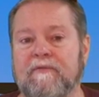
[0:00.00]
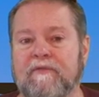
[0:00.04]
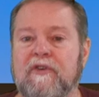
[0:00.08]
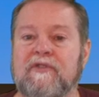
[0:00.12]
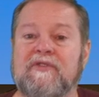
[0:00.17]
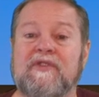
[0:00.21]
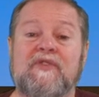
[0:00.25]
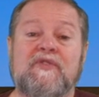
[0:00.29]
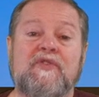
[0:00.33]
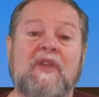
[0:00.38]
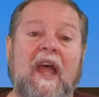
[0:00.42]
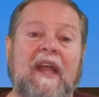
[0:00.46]

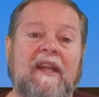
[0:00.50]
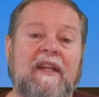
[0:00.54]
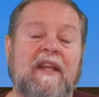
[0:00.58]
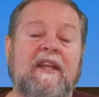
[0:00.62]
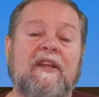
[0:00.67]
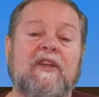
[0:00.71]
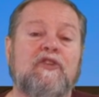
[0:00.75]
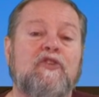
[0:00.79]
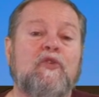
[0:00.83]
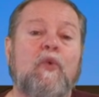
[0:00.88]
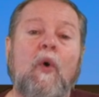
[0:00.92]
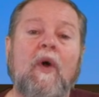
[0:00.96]
Verses
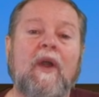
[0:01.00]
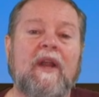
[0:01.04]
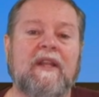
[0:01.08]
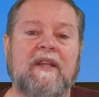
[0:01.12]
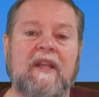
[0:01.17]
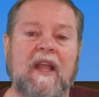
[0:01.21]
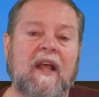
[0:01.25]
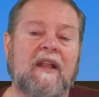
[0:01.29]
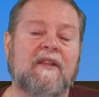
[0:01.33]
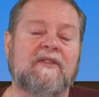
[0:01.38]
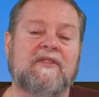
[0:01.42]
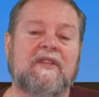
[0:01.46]
19 and 20
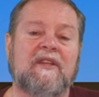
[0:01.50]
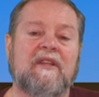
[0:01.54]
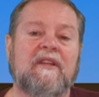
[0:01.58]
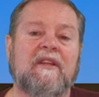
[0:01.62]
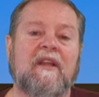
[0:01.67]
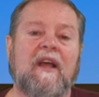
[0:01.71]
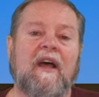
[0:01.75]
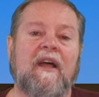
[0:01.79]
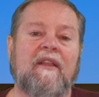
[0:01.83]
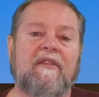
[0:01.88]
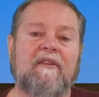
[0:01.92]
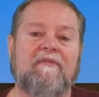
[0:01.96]
tell us that,
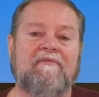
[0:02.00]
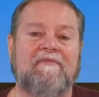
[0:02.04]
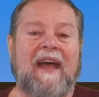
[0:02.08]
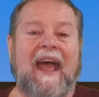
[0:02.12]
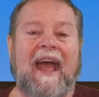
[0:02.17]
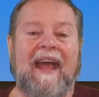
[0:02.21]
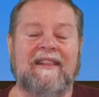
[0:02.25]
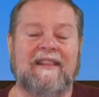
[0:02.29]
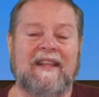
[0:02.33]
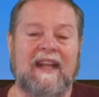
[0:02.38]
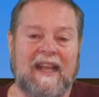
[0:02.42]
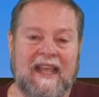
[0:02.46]
uh, the
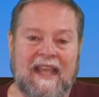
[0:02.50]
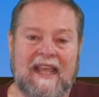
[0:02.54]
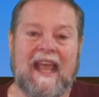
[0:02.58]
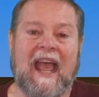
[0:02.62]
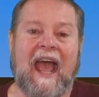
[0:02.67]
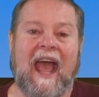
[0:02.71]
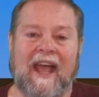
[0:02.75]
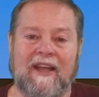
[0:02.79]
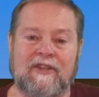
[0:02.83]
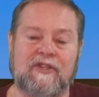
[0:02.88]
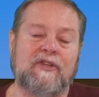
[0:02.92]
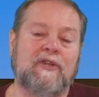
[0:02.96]
fact that he
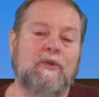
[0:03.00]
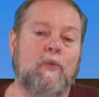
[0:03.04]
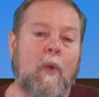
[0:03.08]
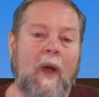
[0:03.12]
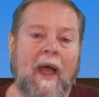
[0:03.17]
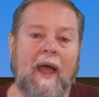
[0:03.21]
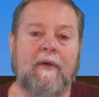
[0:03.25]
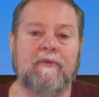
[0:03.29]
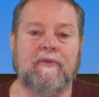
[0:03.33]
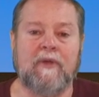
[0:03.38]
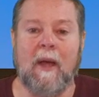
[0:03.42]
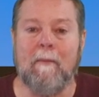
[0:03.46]
actually
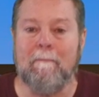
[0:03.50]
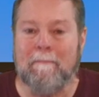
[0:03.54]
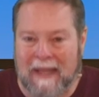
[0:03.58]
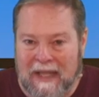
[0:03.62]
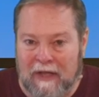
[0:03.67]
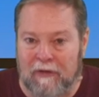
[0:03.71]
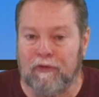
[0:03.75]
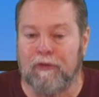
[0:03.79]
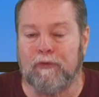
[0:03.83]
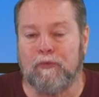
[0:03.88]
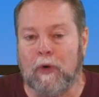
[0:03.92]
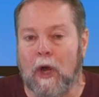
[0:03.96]
wound up
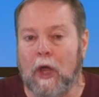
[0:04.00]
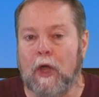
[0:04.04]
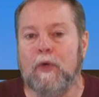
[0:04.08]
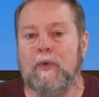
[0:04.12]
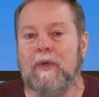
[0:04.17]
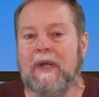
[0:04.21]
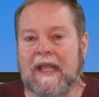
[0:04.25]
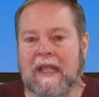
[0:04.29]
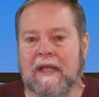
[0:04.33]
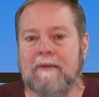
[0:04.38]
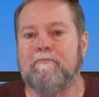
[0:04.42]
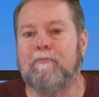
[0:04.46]
being
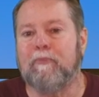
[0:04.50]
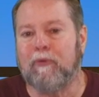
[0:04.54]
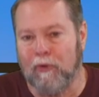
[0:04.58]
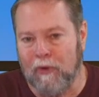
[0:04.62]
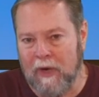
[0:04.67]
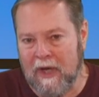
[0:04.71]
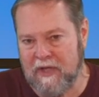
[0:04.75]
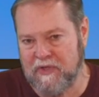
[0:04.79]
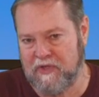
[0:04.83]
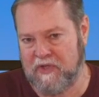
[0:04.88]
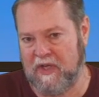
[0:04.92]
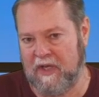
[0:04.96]
thrown in
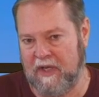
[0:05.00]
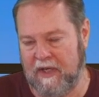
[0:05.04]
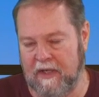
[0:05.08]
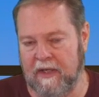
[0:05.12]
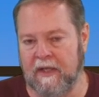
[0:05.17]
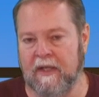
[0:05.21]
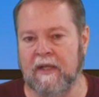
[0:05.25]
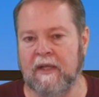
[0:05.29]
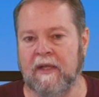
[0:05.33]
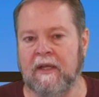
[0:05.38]
prison